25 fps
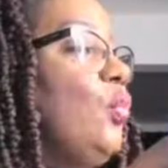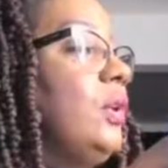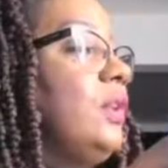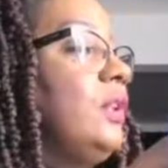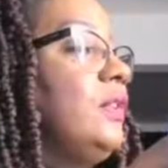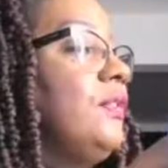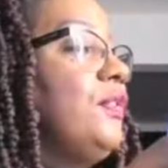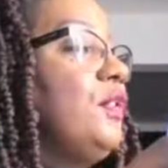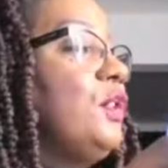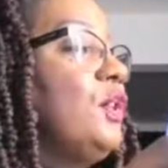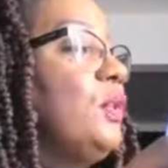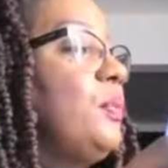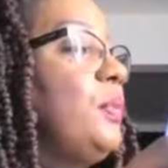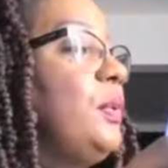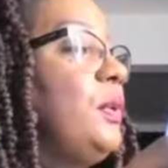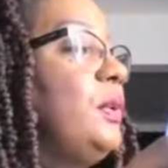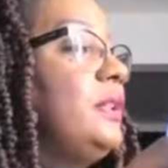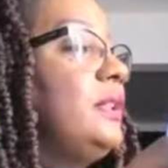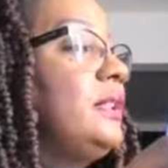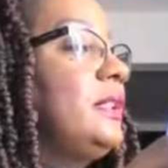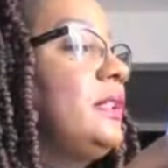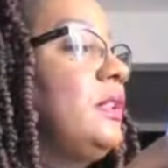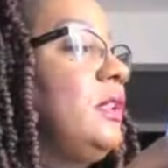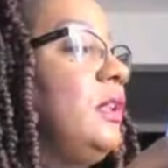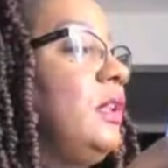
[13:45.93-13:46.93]
One of her
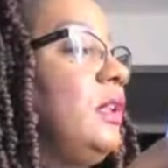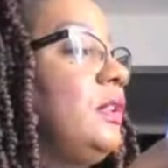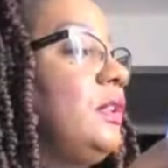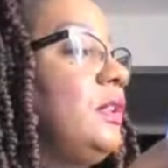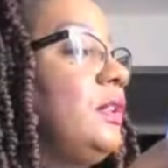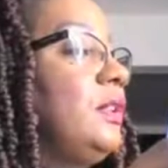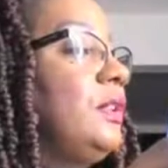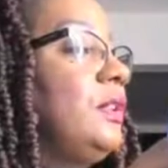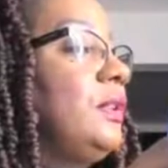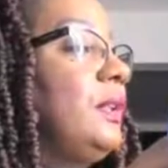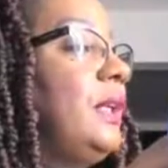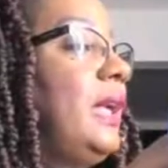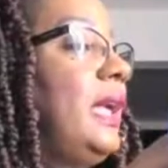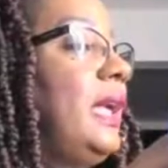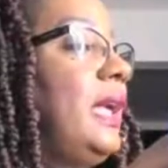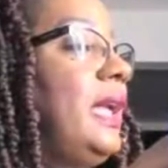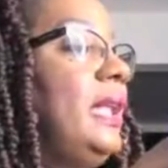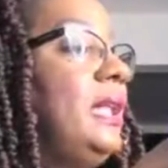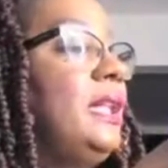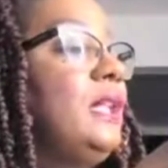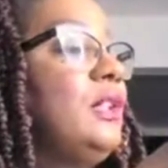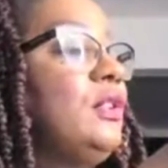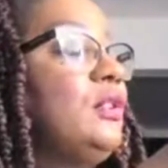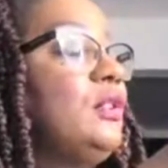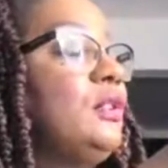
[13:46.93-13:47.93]
opponents called her
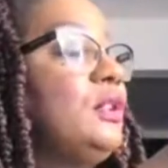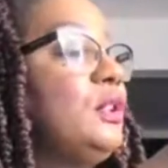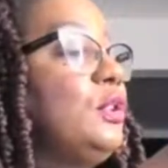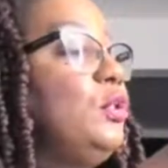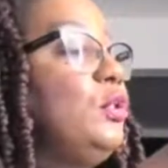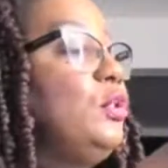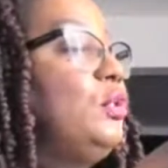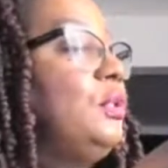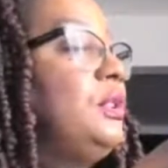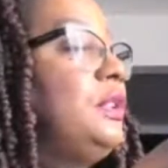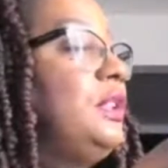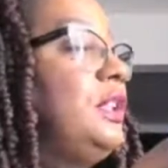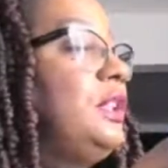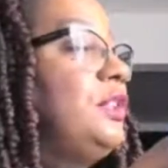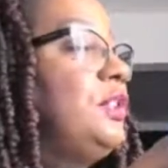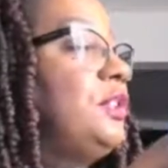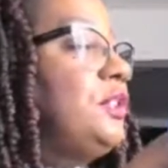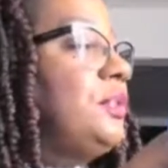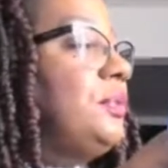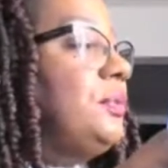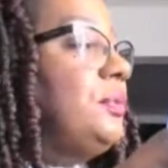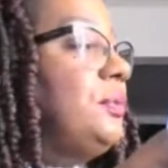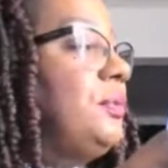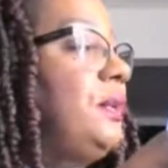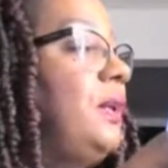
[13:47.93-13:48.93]
a little school
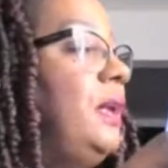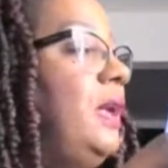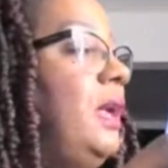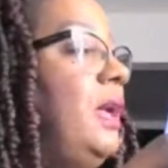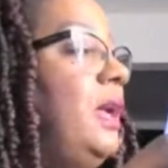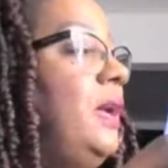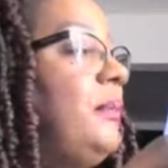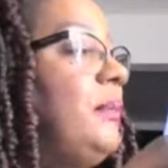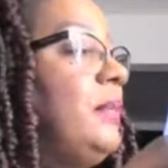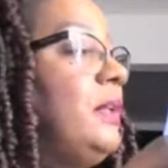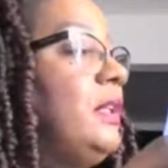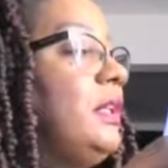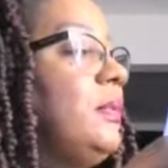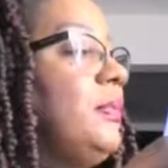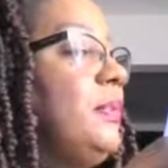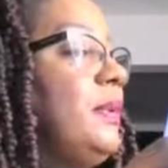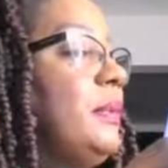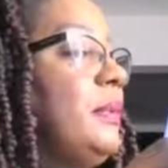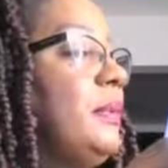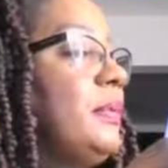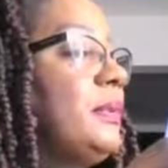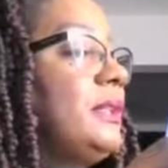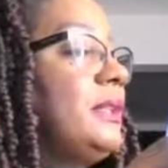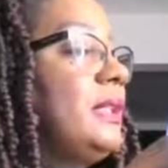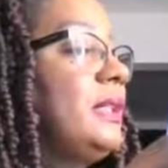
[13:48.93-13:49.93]
teacher. Many
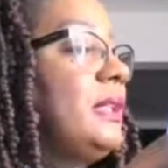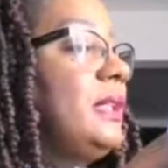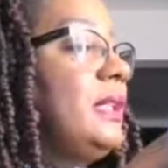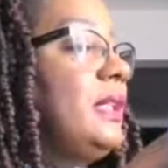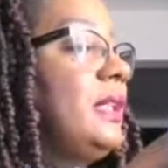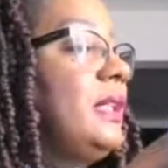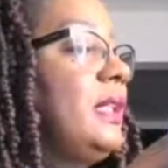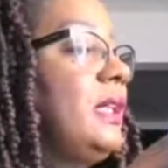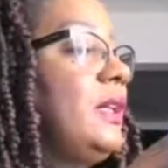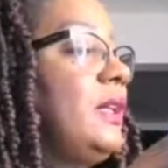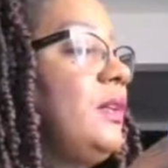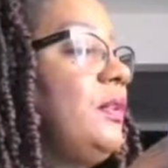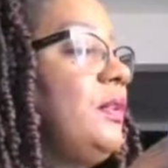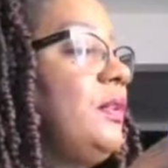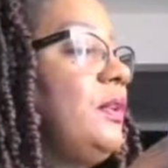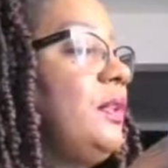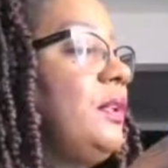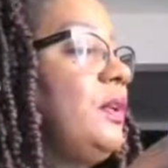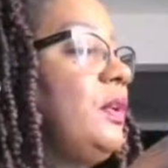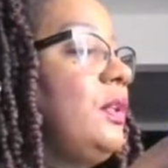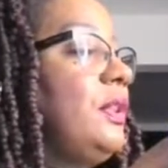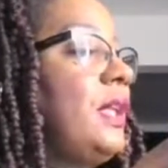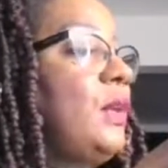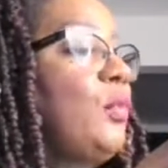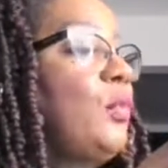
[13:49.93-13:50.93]
people said that
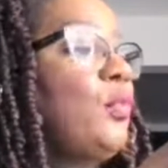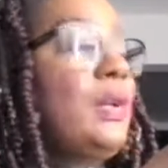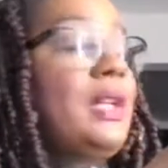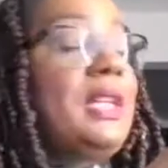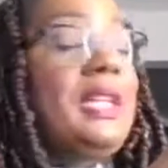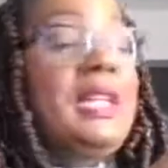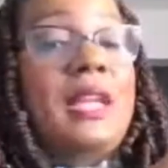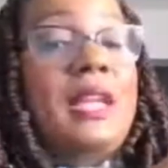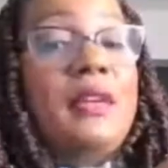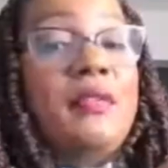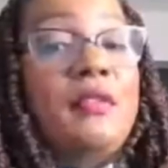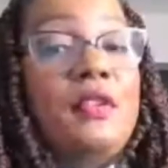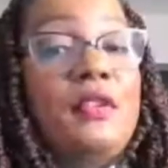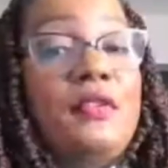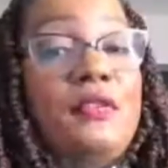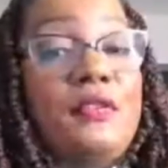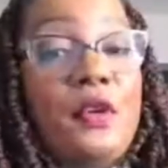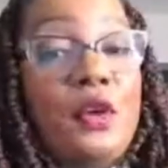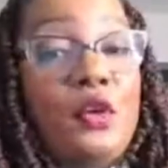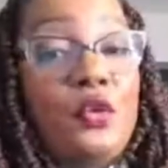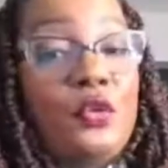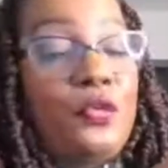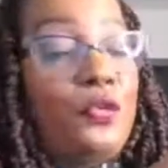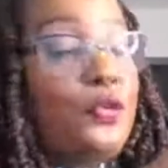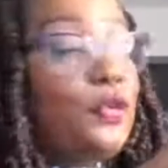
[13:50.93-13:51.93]
they would never
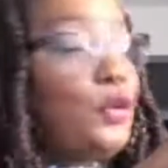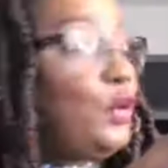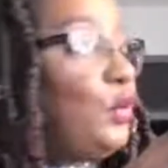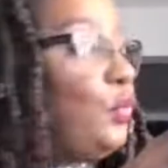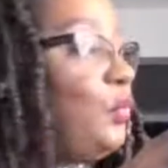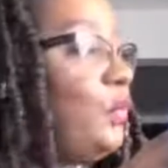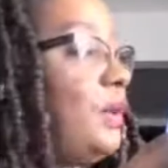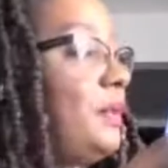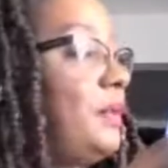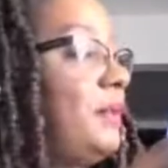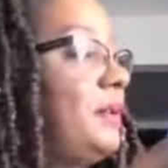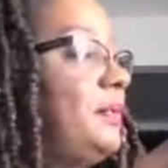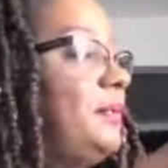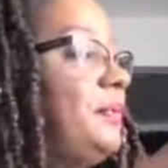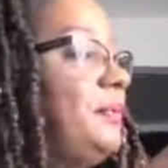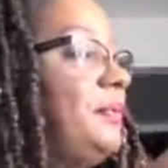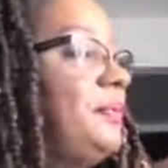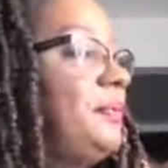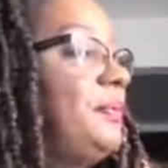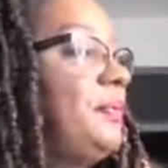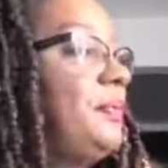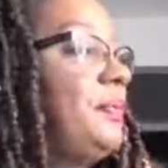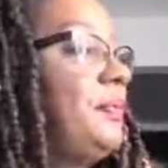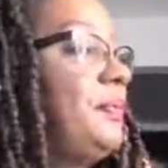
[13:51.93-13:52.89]
vote for a woman.